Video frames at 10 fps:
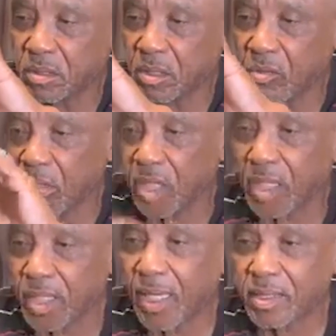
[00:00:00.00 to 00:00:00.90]
Okay,
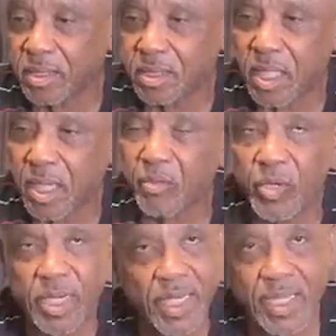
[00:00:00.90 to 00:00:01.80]
they got the same
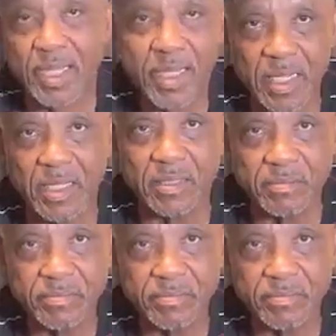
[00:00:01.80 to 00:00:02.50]
way down now.